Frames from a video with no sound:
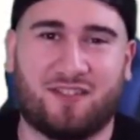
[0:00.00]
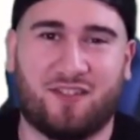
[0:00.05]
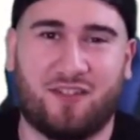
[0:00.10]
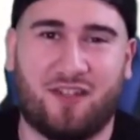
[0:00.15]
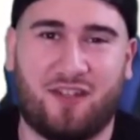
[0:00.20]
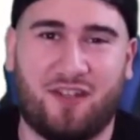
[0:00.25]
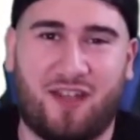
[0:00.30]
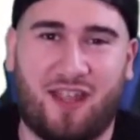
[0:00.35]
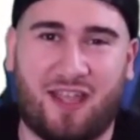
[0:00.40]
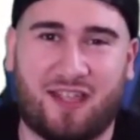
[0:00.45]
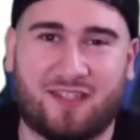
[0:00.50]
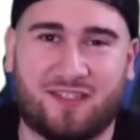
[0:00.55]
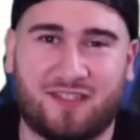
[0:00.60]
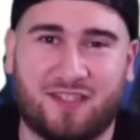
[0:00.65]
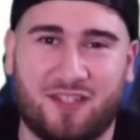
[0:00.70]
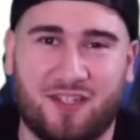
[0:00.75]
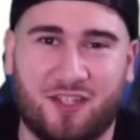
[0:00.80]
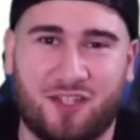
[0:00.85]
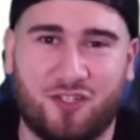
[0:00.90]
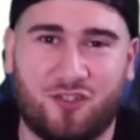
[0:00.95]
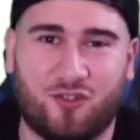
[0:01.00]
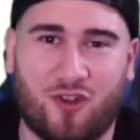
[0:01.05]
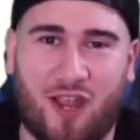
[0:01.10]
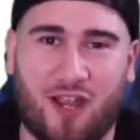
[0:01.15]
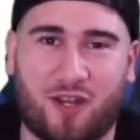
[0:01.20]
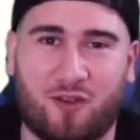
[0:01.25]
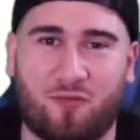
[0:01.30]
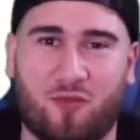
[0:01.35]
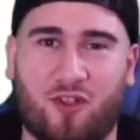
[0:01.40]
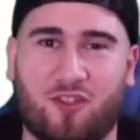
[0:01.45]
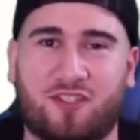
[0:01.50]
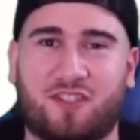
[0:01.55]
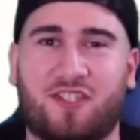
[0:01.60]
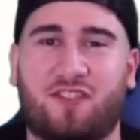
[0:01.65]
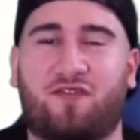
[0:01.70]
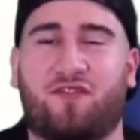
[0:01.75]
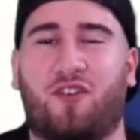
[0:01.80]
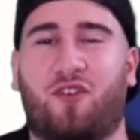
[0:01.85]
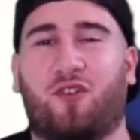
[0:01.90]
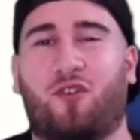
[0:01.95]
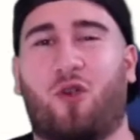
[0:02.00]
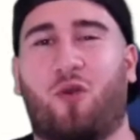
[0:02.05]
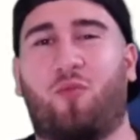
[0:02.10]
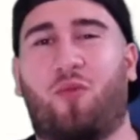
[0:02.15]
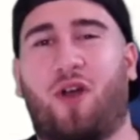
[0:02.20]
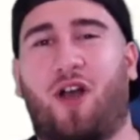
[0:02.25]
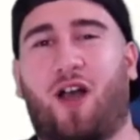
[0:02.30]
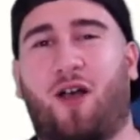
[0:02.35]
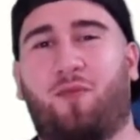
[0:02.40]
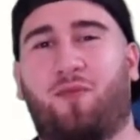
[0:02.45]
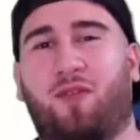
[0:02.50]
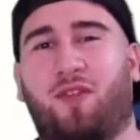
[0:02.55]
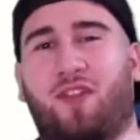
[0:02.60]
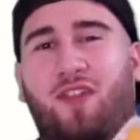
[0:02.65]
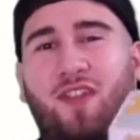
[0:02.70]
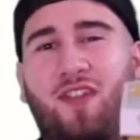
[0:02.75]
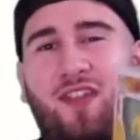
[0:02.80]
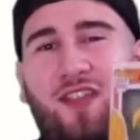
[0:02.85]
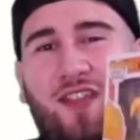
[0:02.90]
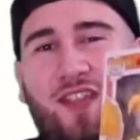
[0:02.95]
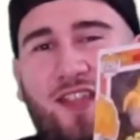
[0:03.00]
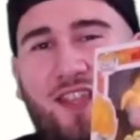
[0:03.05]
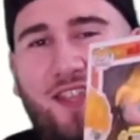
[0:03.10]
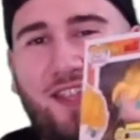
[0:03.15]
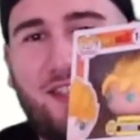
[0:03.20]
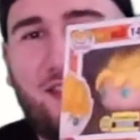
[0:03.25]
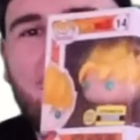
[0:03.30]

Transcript: next Dragon Ball Z Funko Pop is